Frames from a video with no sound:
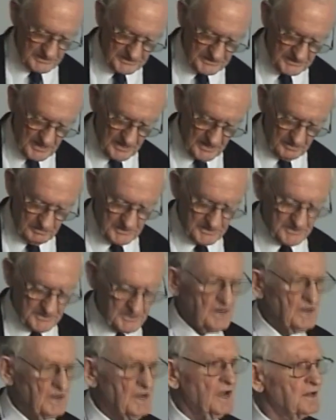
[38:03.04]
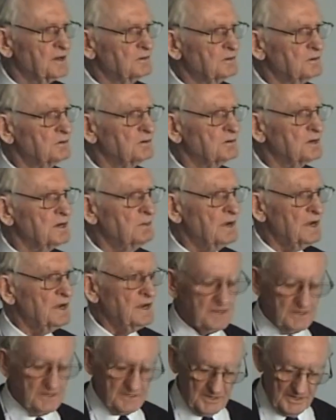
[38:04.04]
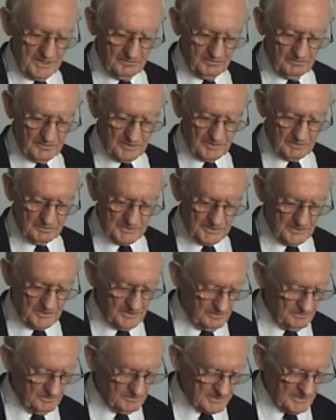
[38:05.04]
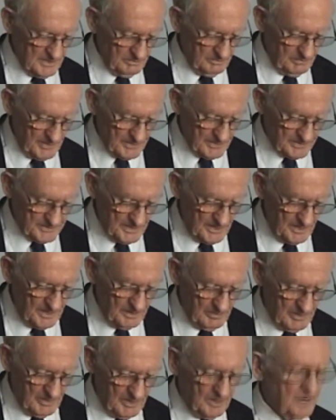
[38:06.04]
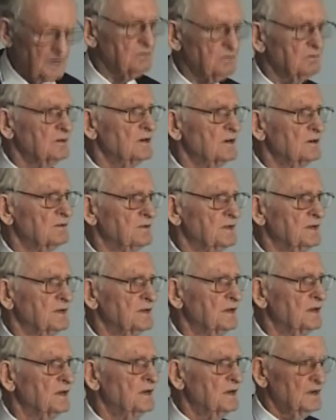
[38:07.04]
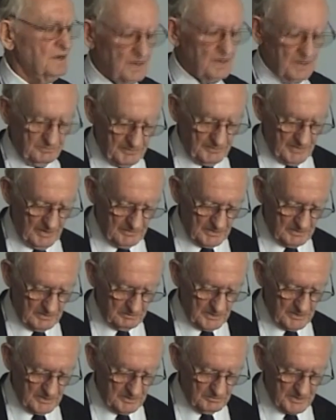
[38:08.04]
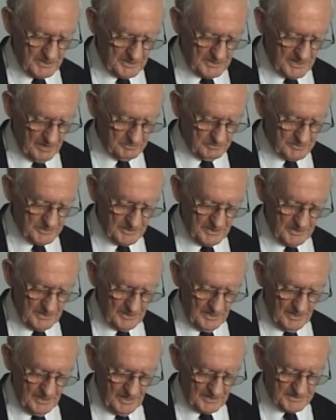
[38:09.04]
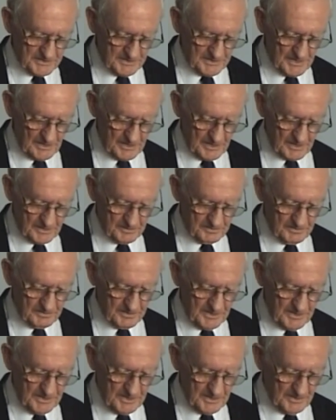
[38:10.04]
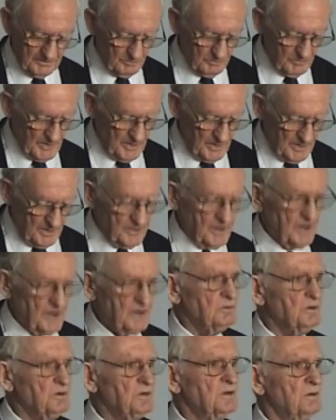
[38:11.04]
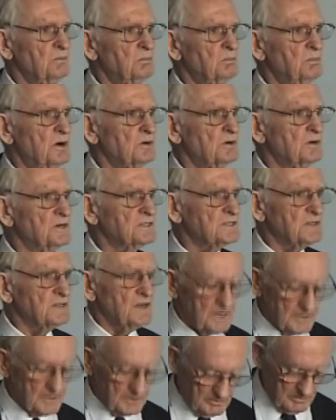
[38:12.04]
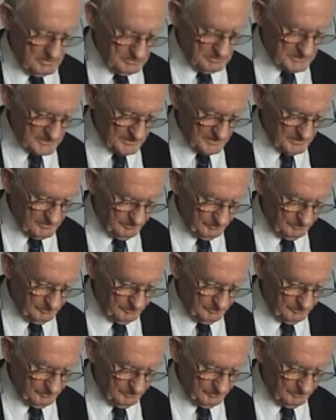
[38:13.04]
escapers had already made a name for themselves by the time I arrived there after having been recaptured at Stalag three E. They were Morris and Grimson.